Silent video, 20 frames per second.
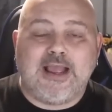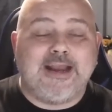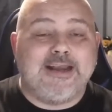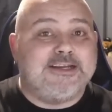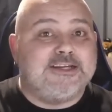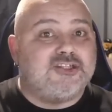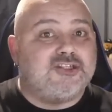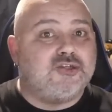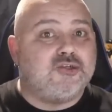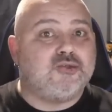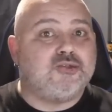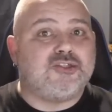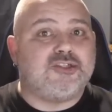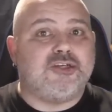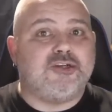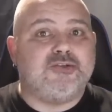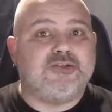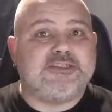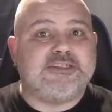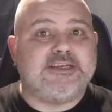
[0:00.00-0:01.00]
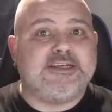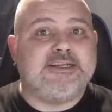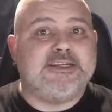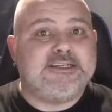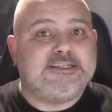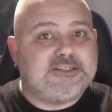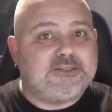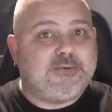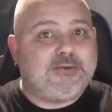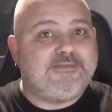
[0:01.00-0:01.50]
and it's your duty
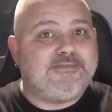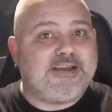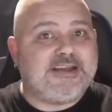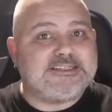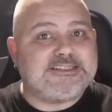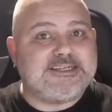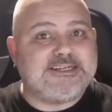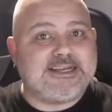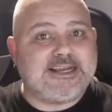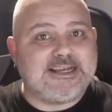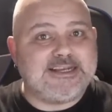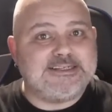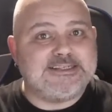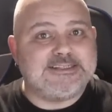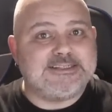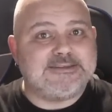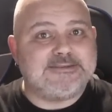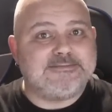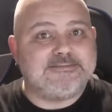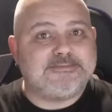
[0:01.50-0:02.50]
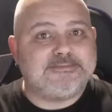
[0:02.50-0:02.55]
to investigate.